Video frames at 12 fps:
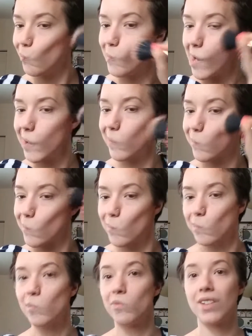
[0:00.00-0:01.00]
But
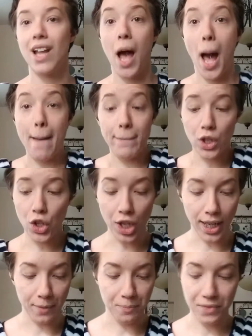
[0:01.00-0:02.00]
I'm
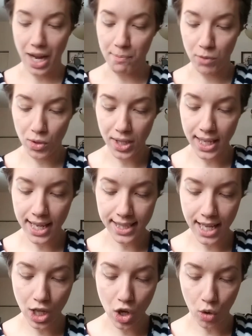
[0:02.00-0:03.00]
learning. I'm learning as
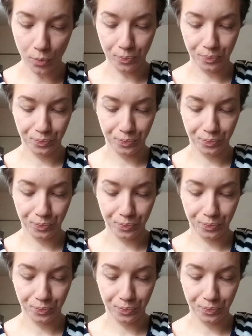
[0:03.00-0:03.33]
I go.